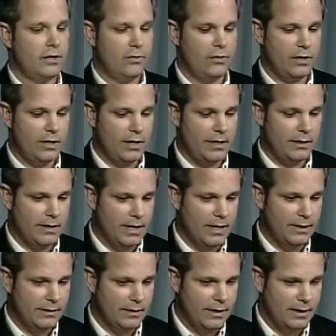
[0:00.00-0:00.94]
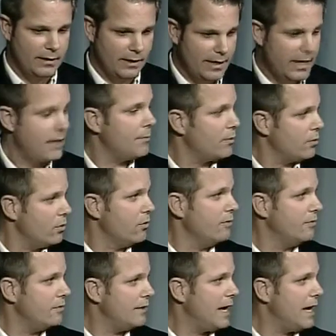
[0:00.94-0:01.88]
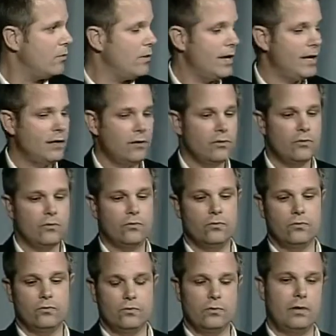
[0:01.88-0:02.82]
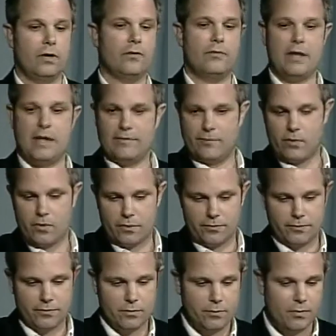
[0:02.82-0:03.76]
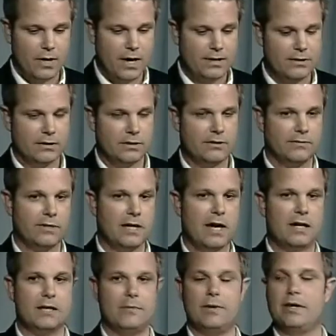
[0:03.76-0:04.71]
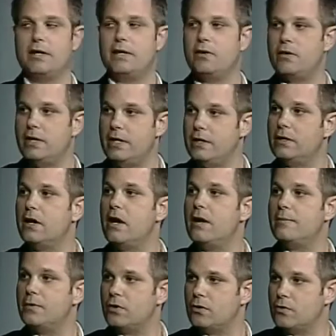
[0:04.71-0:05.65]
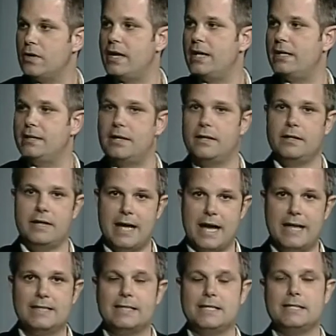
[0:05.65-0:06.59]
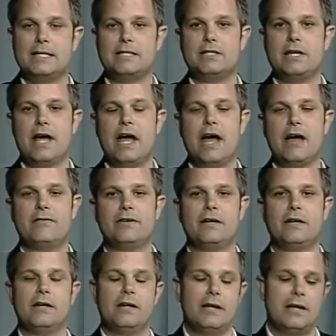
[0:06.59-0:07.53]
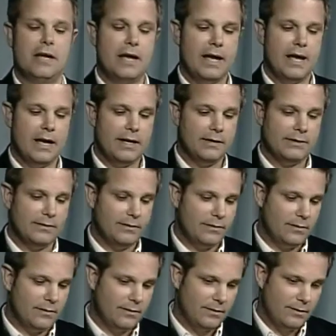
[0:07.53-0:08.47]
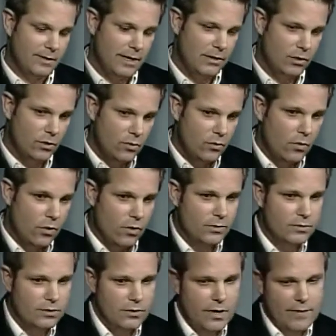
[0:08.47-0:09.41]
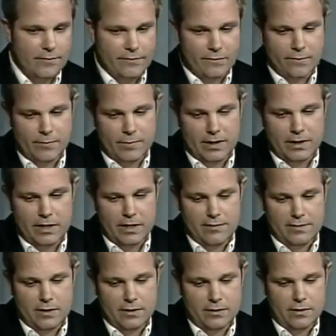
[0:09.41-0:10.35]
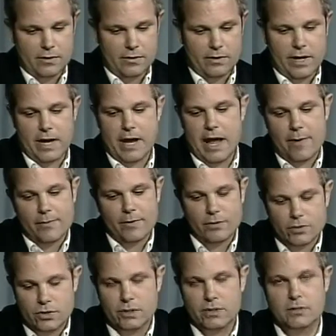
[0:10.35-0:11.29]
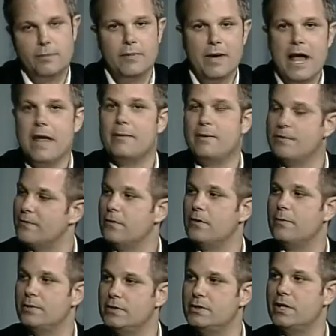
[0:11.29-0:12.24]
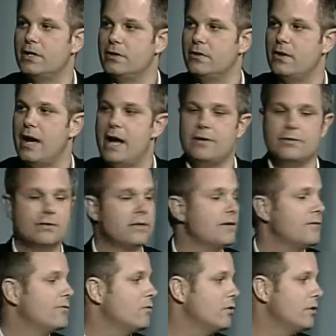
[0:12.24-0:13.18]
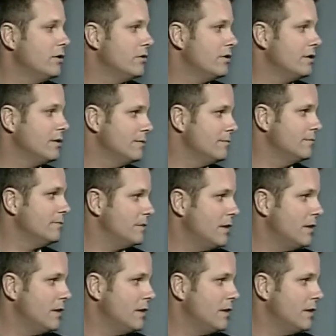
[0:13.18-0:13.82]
union and get approved. That way they've gone through the process of documenting your income, your credit, and the assets that you have, and then you also have been given, okay, how much is a payment for a particular house? Therefore, you can